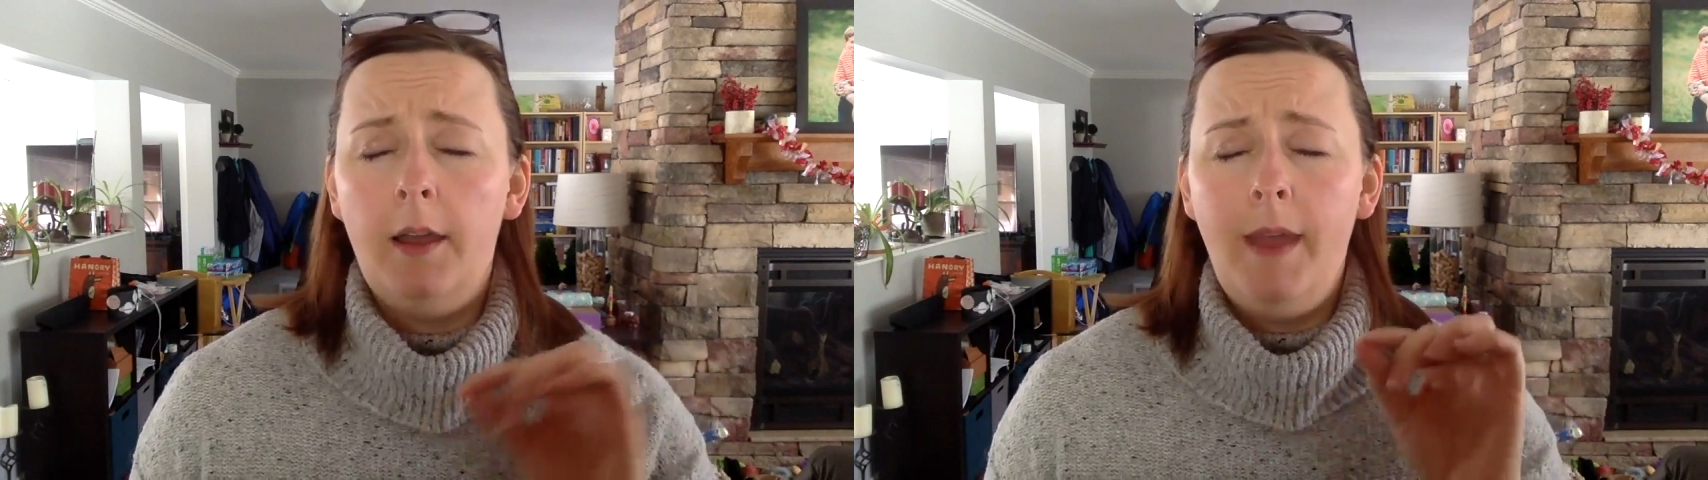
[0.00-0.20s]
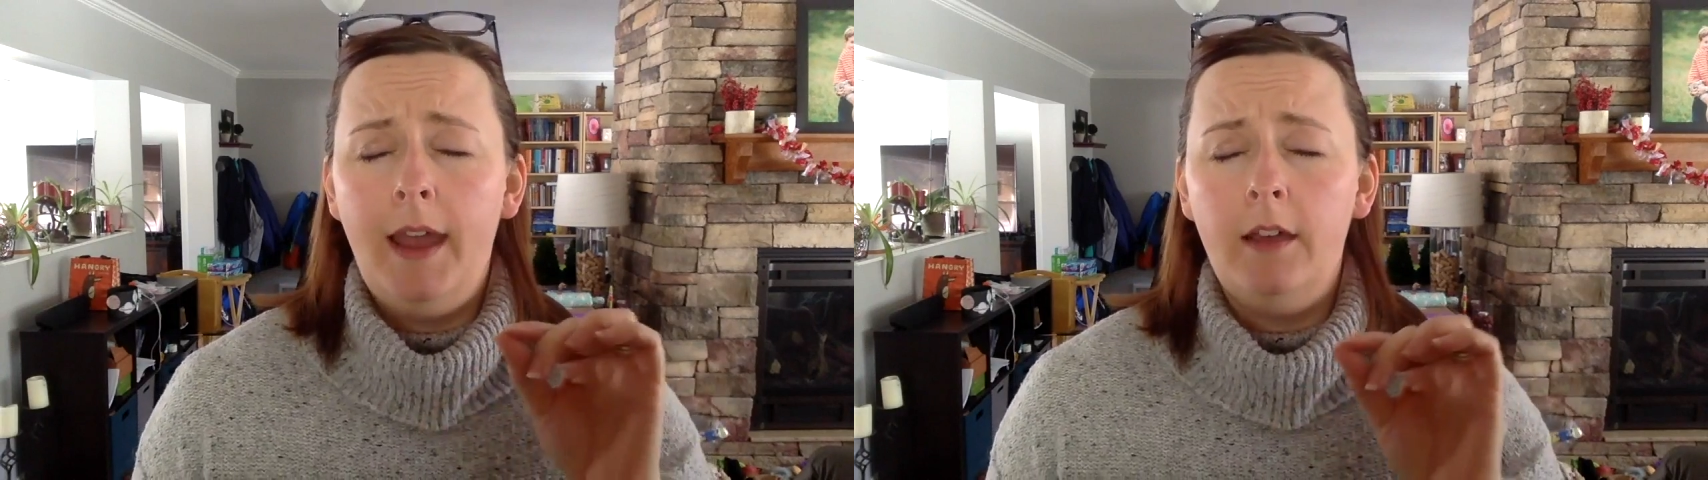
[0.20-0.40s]

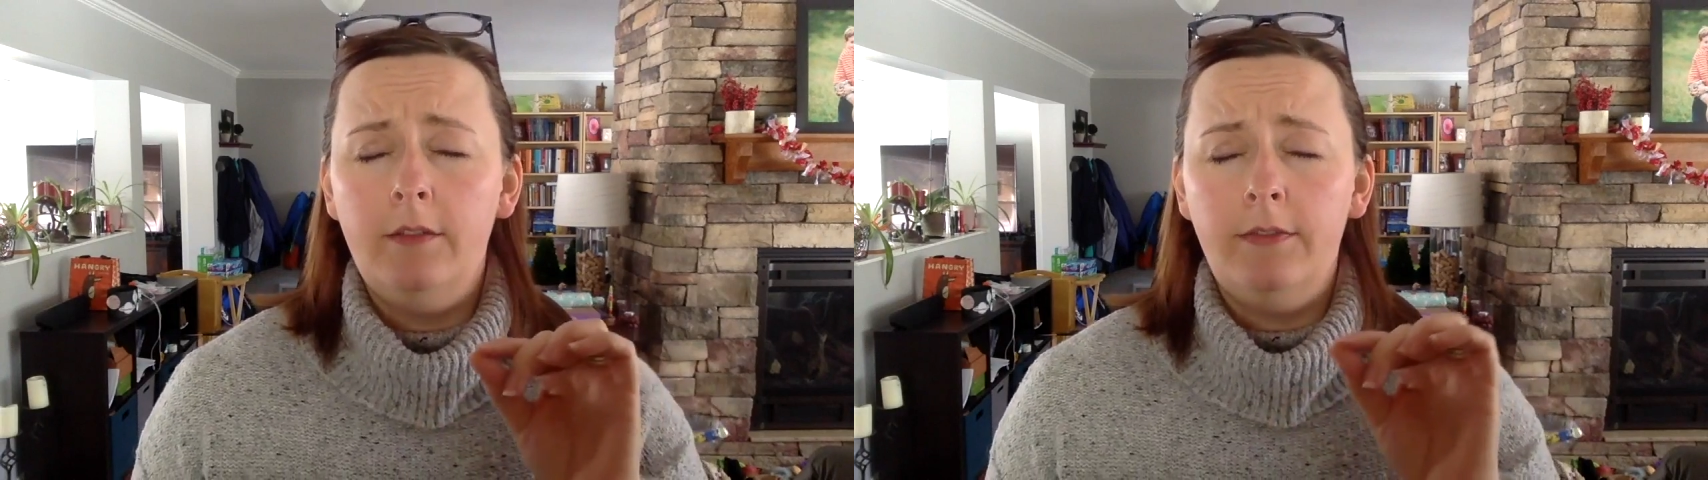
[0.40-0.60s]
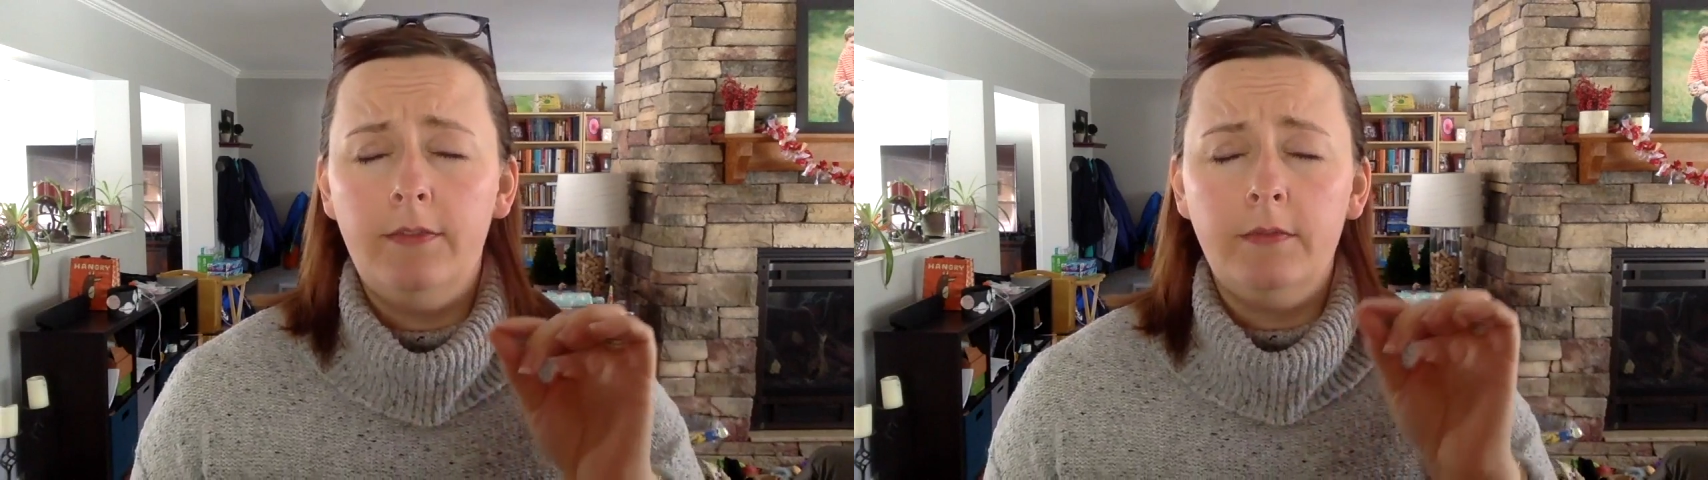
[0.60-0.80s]
have
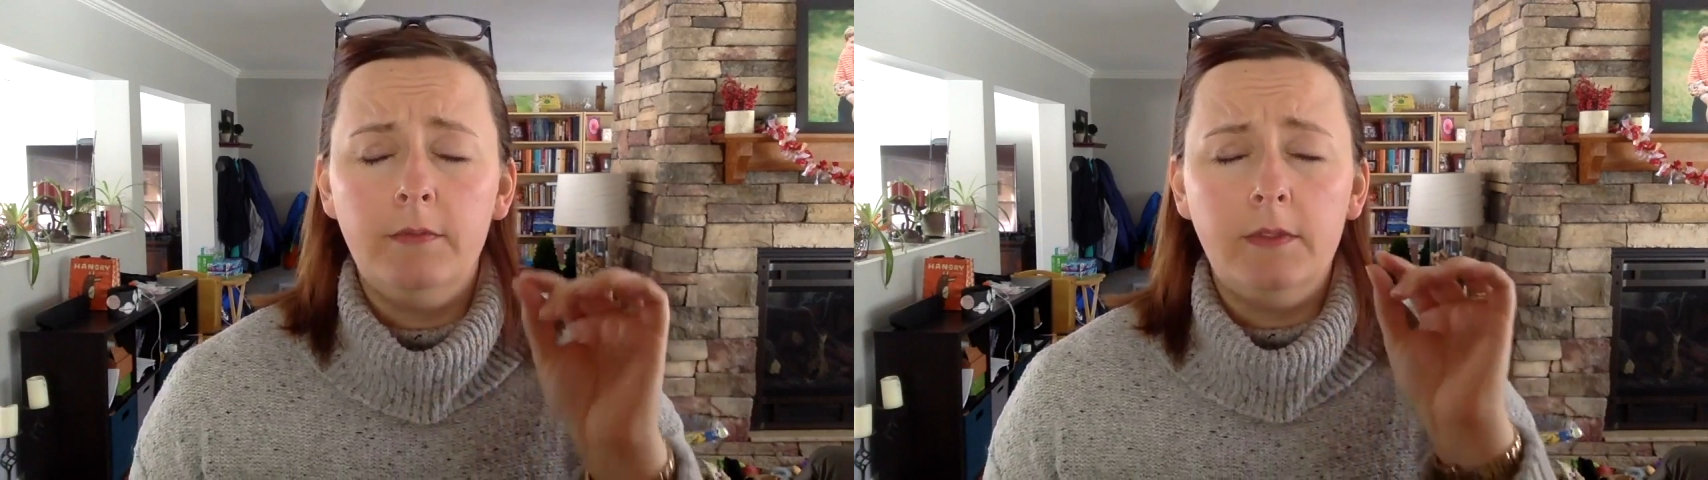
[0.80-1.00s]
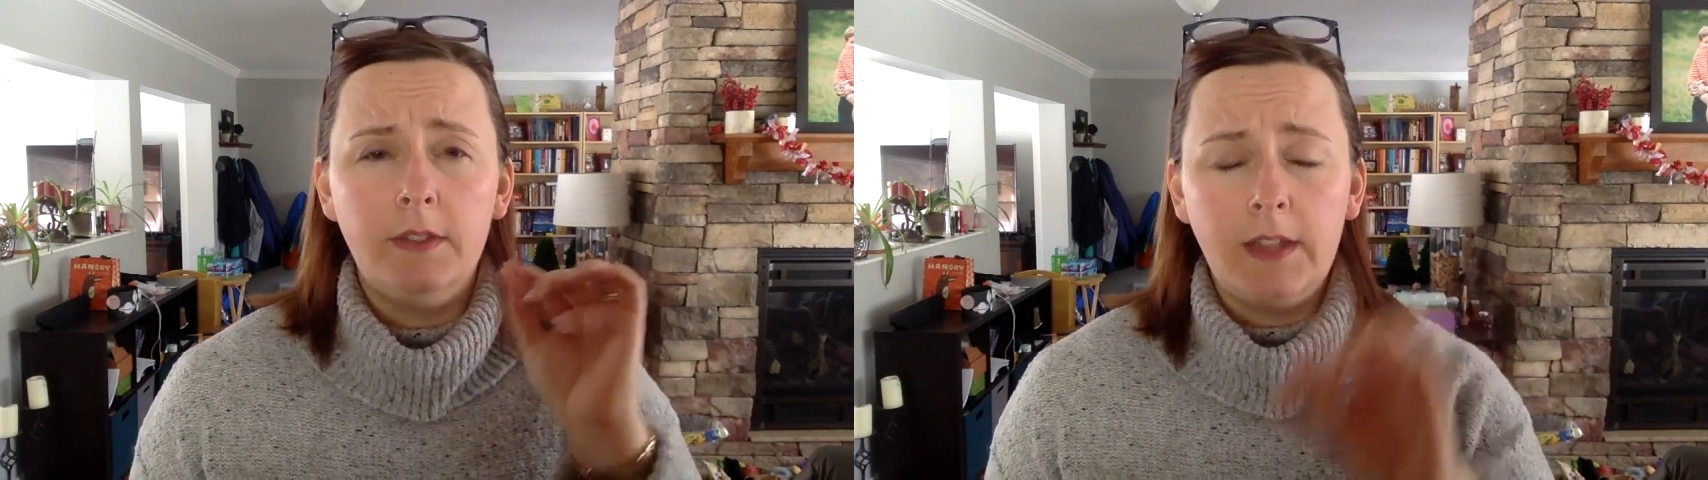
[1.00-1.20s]

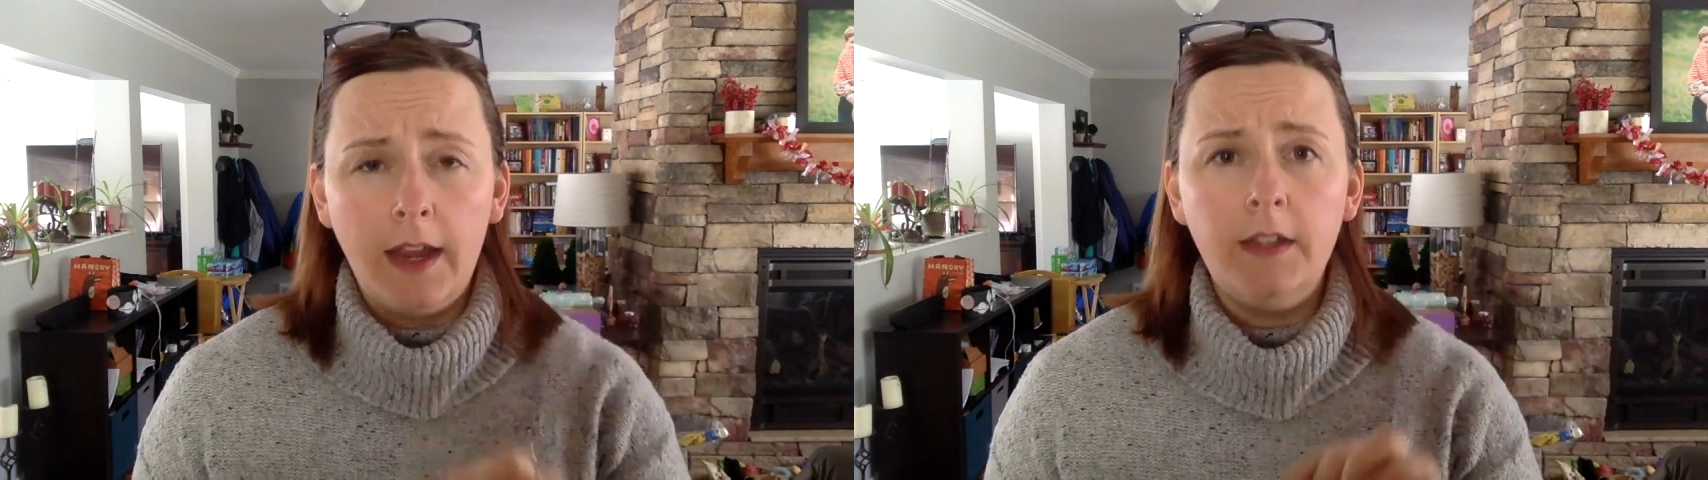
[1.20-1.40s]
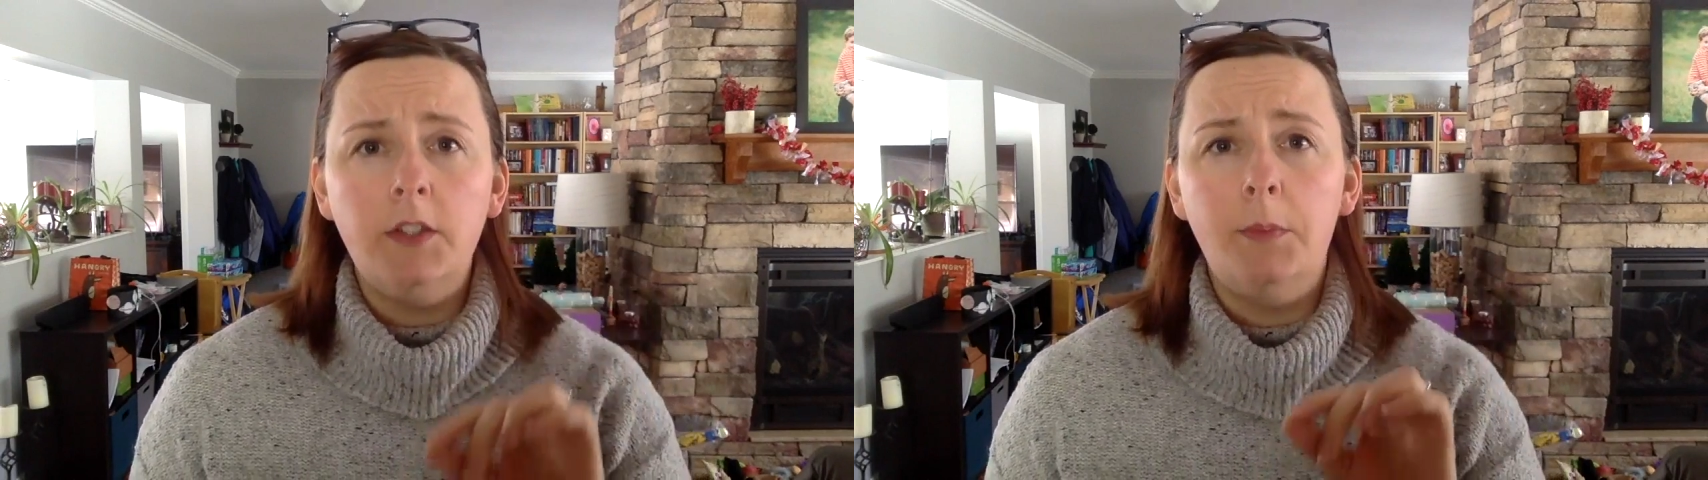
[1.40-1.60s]

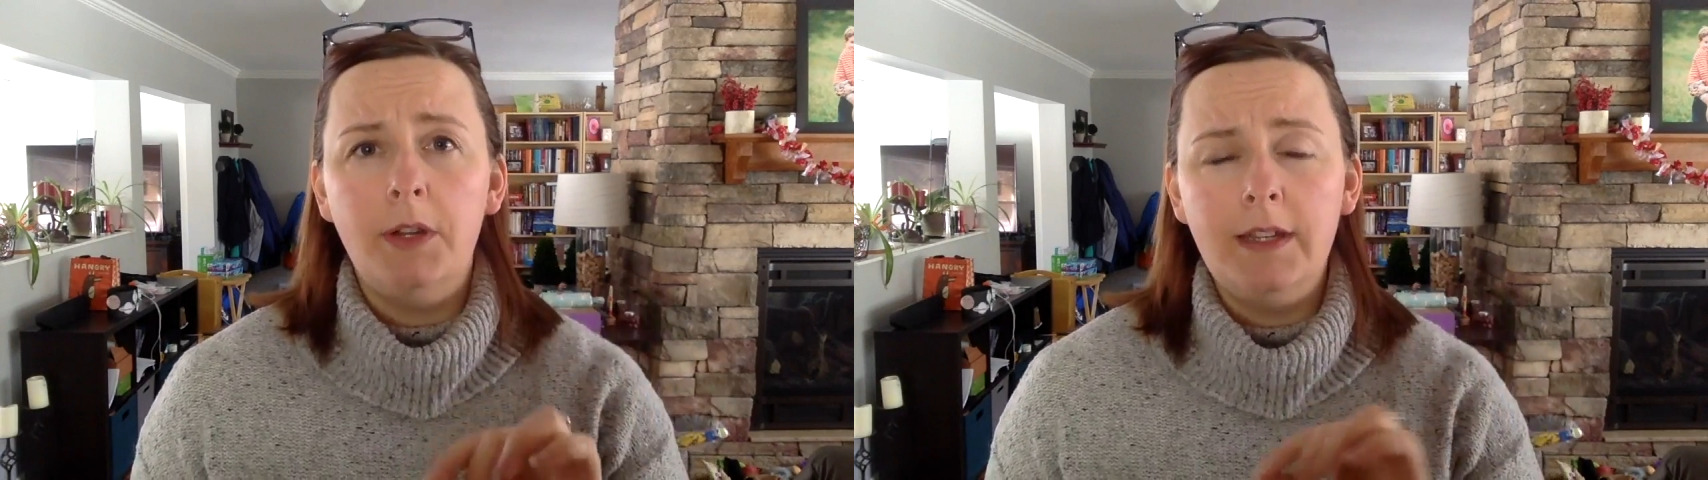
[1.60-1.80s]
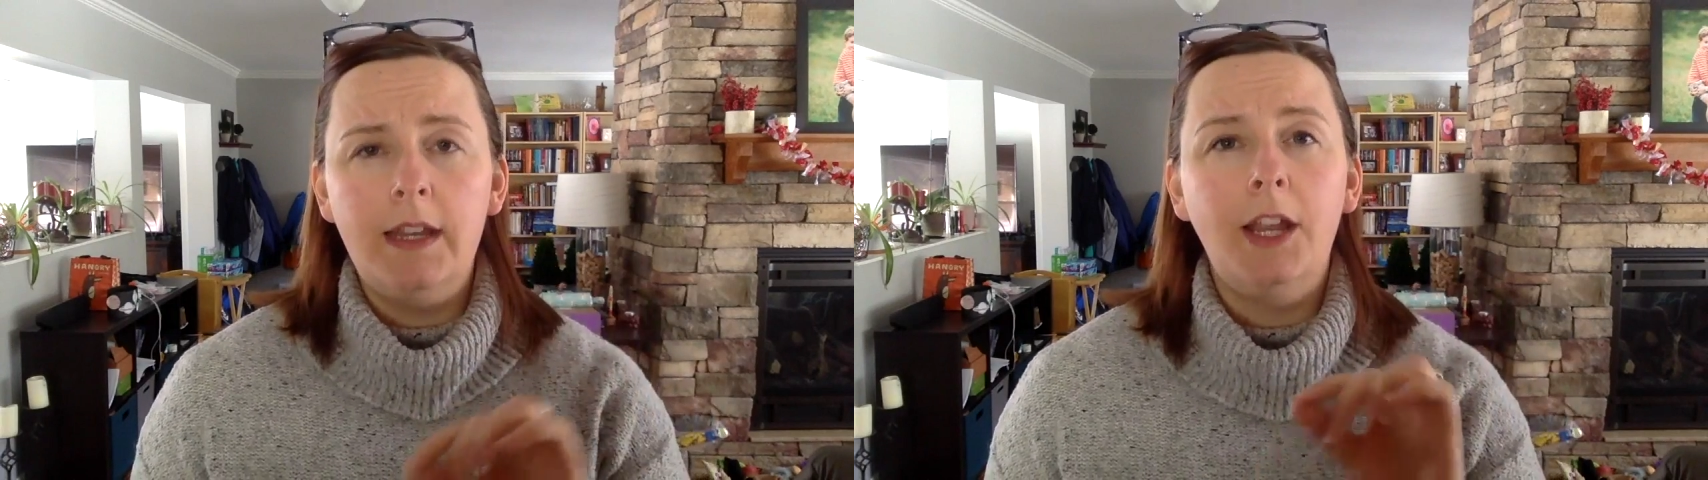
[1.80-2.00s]
signed a
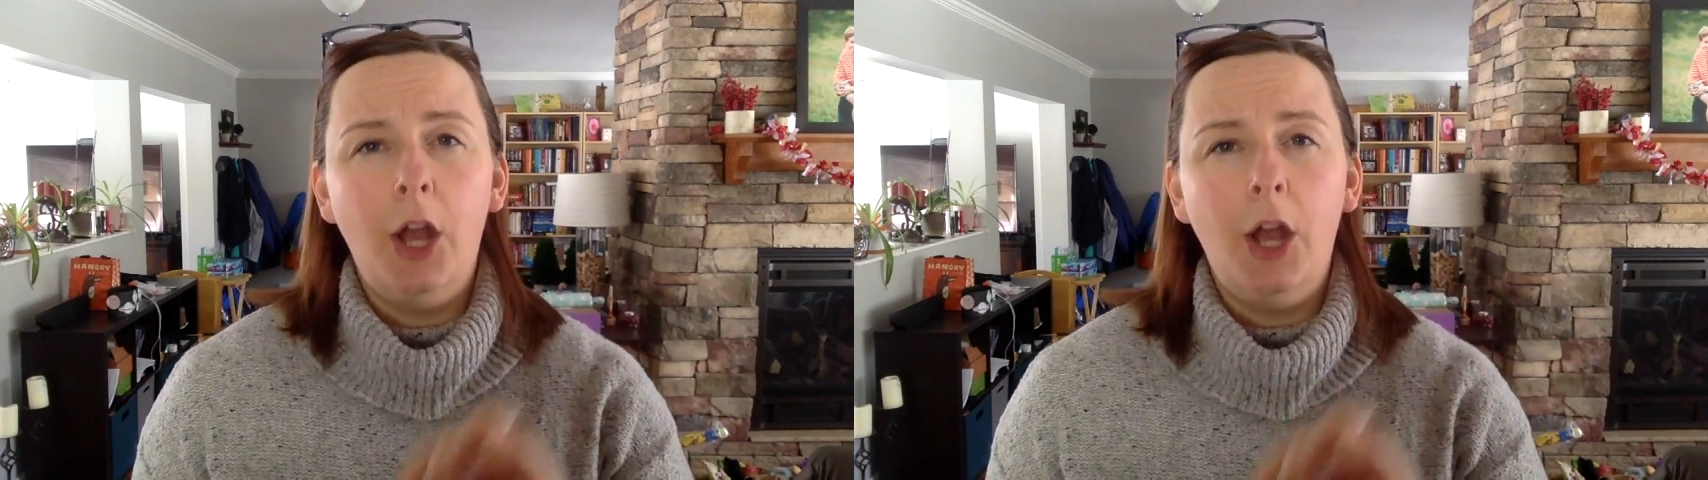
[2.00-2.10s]
superintendent